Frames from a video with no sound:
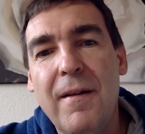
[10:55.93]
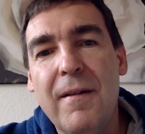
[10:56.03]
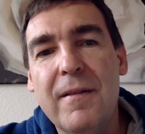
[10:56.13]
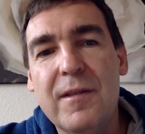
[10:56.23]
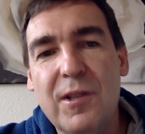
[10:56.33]

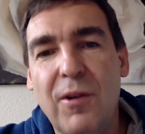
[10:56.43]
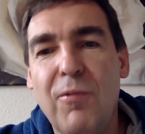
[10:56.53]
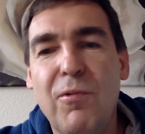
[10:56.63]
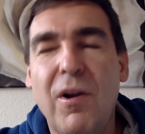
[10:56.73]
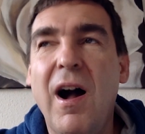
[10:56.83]

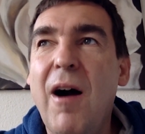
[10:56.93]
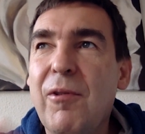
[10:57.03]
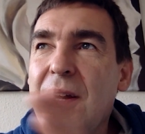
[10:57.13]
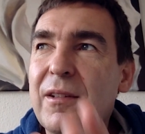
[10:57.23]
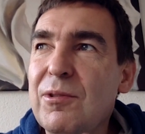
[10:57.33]
So how
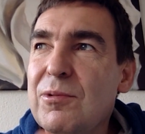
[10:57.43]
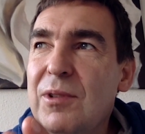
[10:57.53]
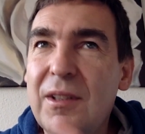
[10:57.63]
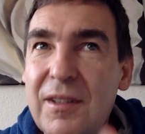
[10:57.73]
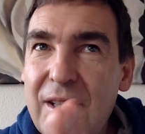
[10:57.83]
can you
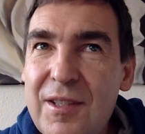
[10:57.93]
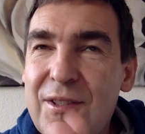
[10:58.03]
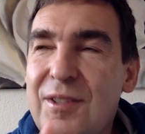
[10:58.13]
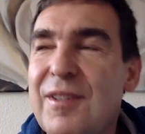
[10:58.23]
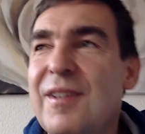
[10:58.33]
in this